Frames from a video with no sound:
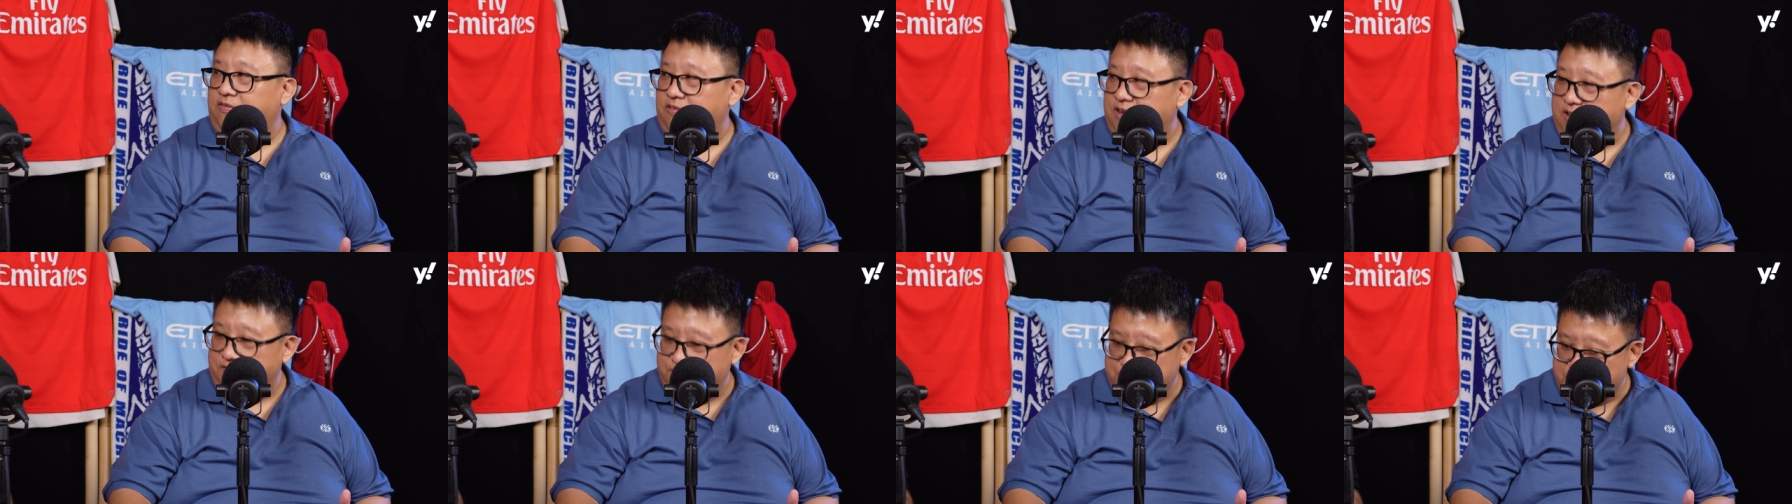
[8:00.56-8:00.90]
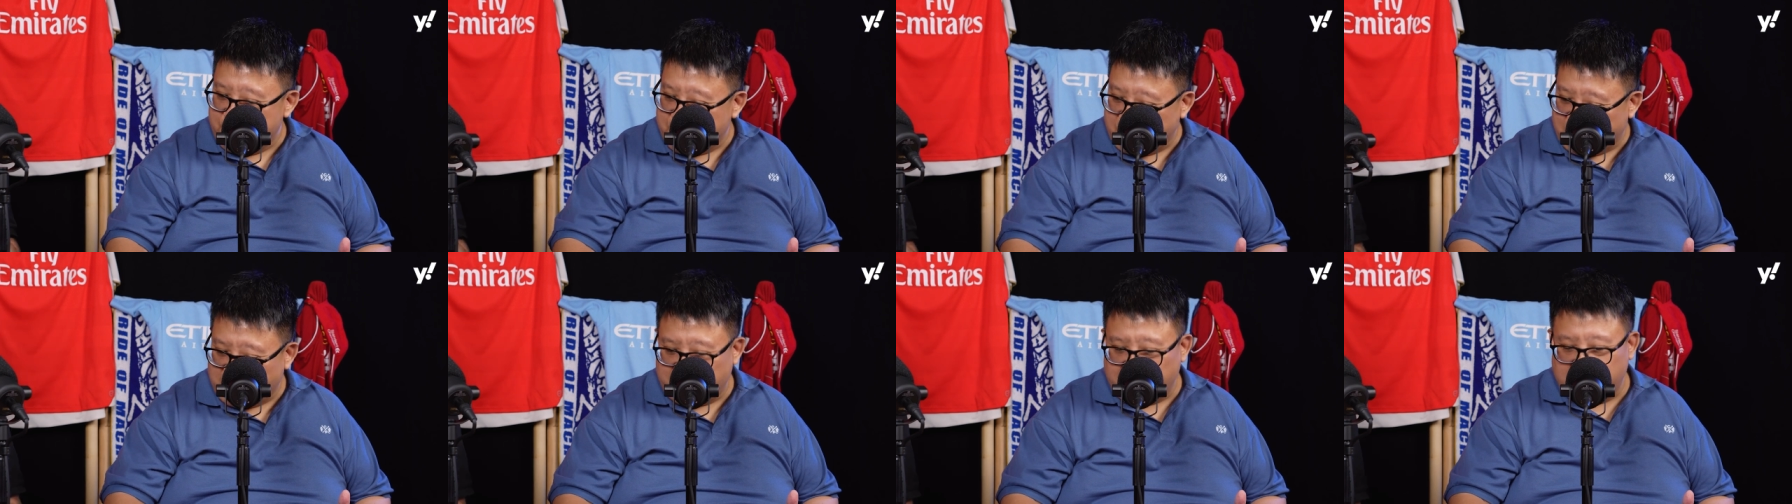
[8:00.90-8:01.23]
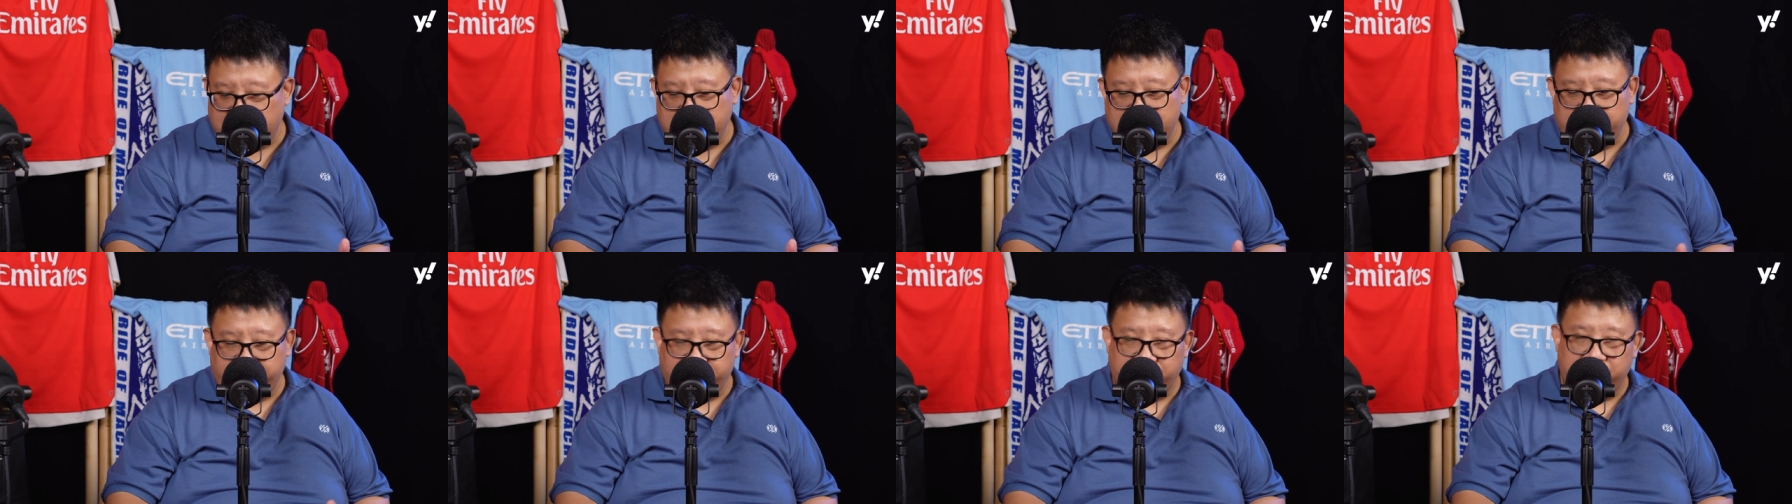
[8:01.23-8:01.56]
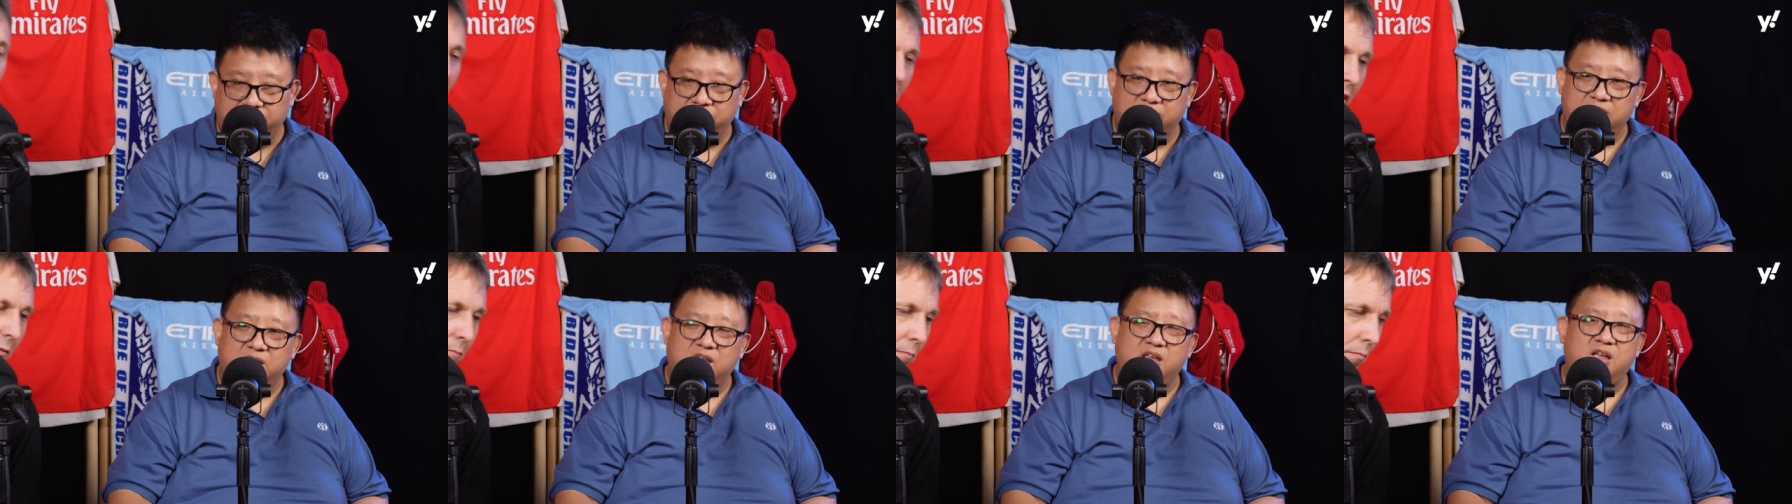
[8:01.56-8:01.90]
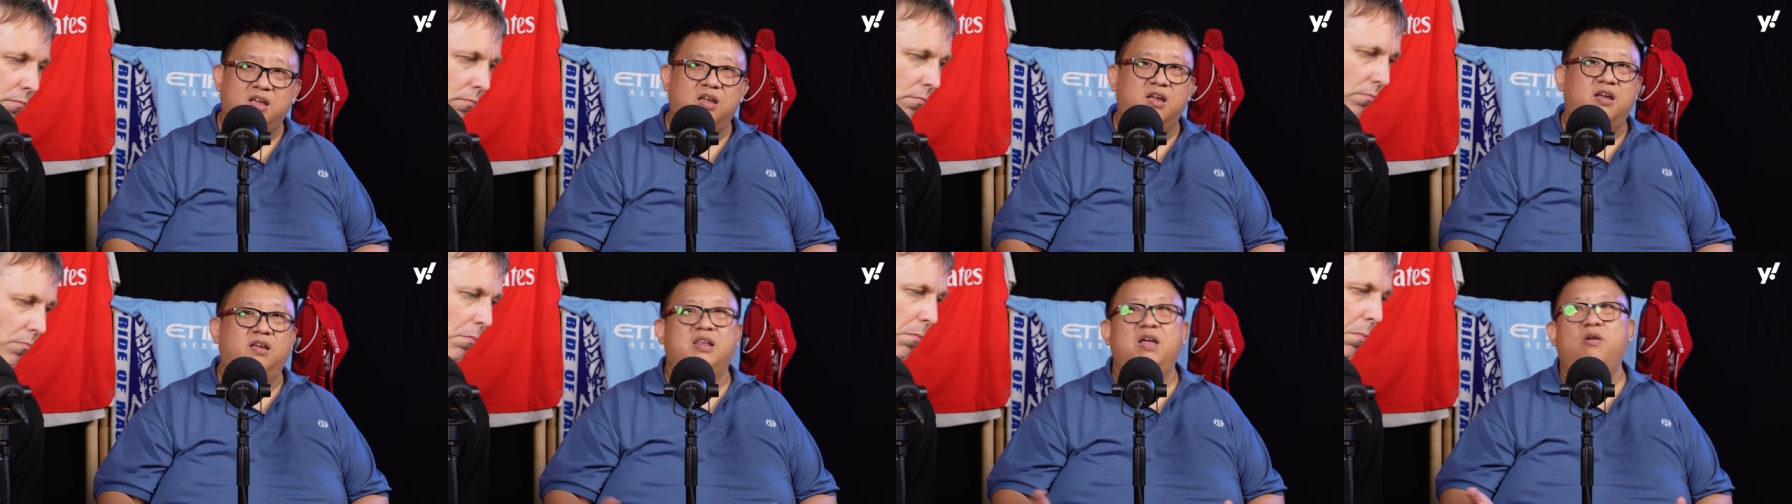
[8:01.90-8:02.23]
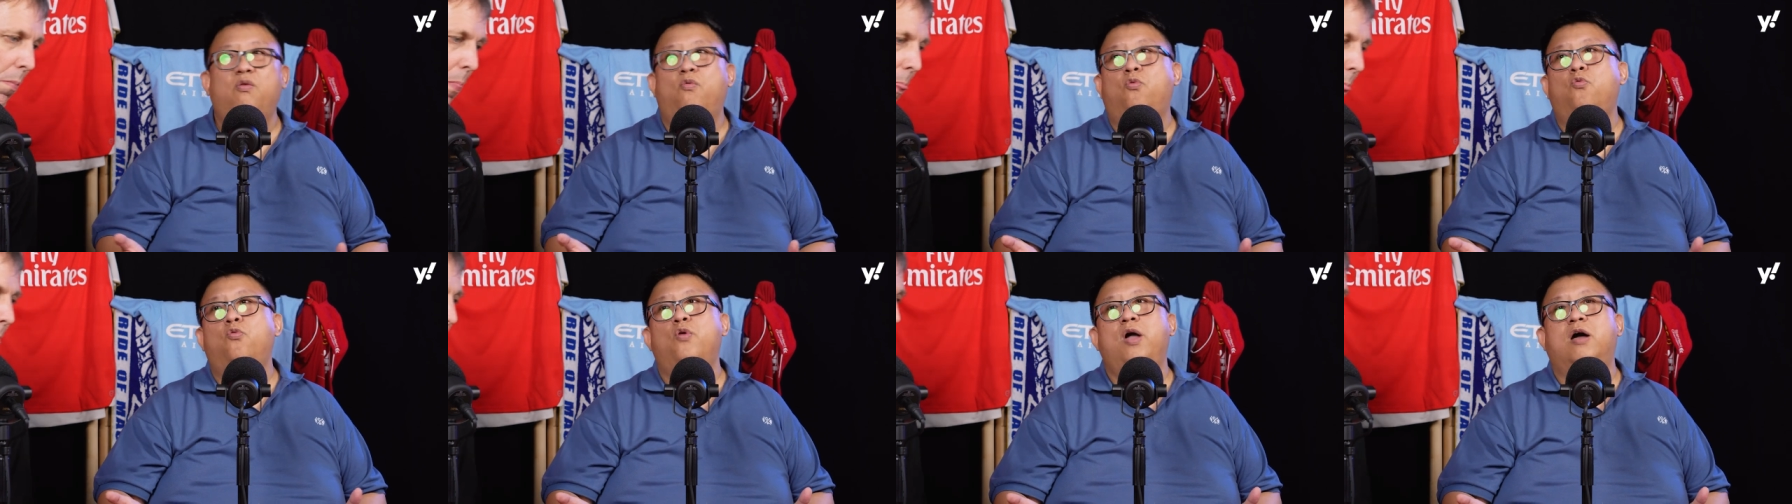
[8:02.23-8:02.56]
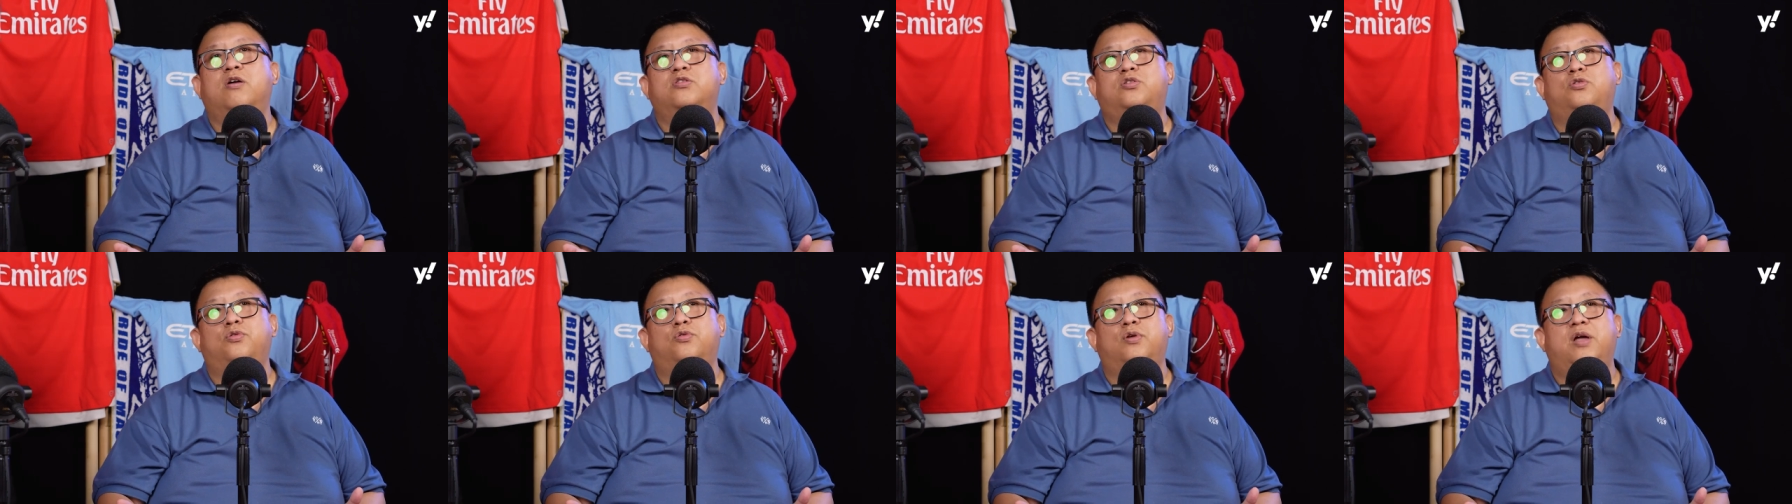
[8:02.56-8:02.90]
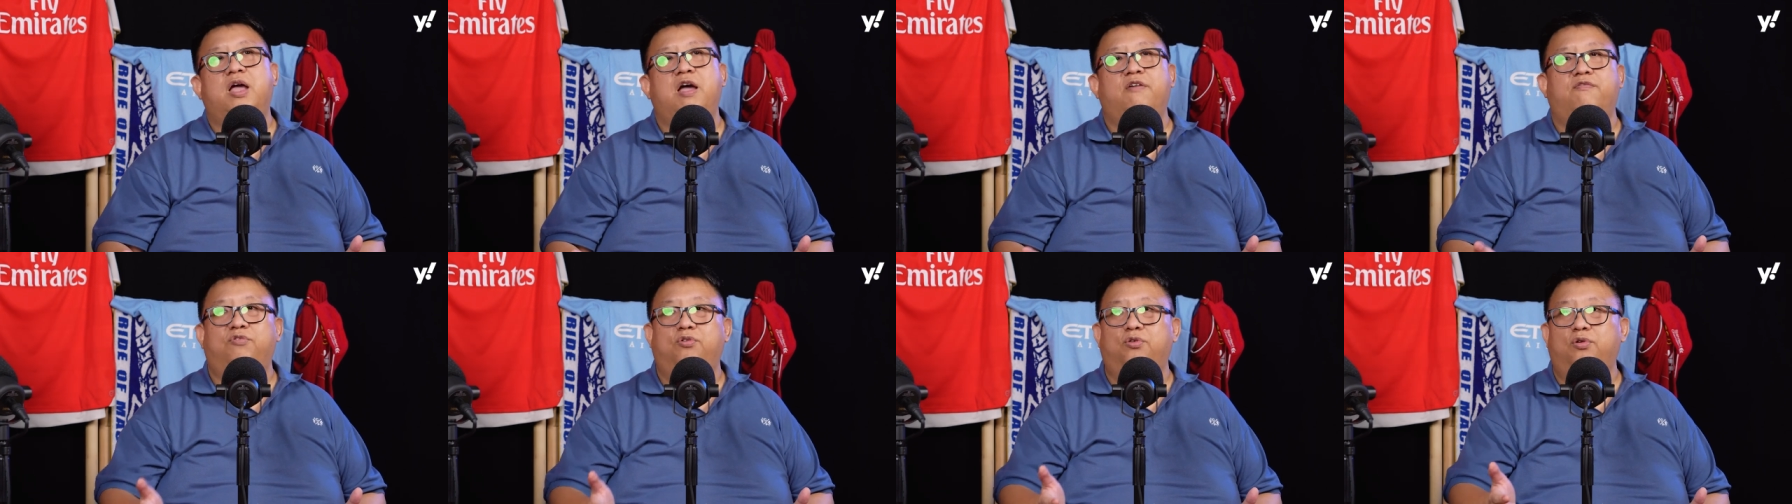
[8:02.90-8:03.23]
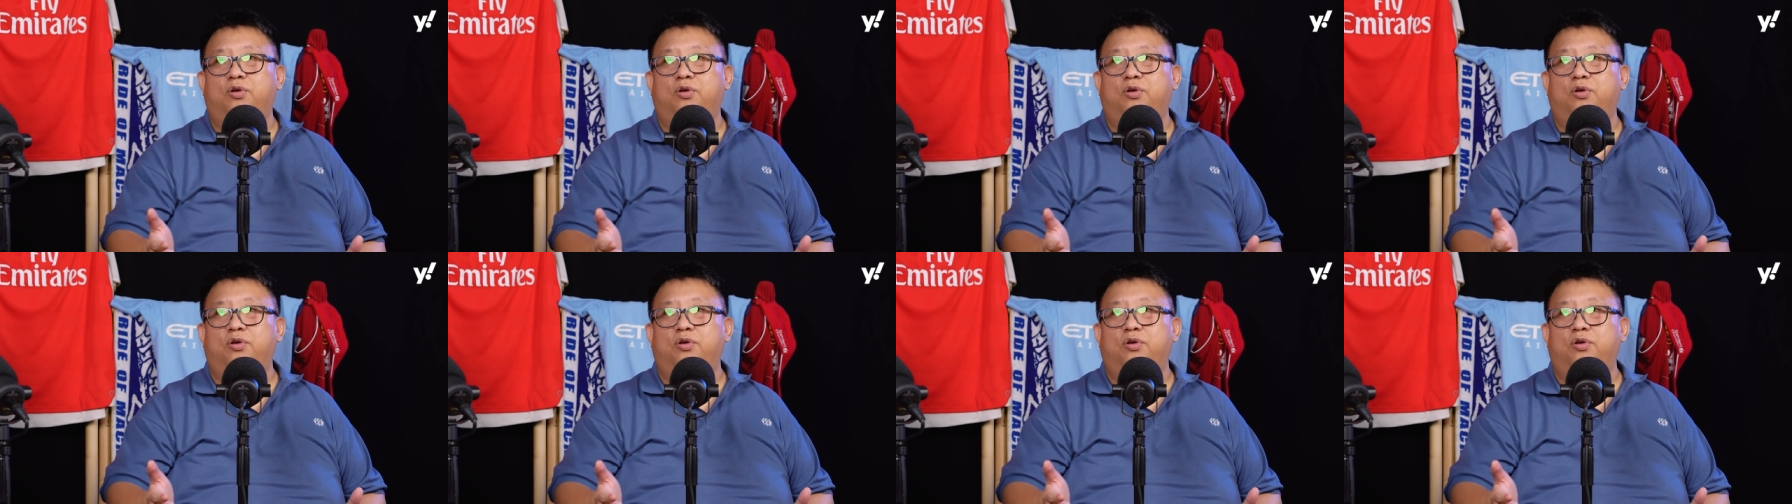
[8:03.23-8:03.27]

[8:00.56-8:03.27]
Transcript: the very elite level. I agree. Then who else do you have?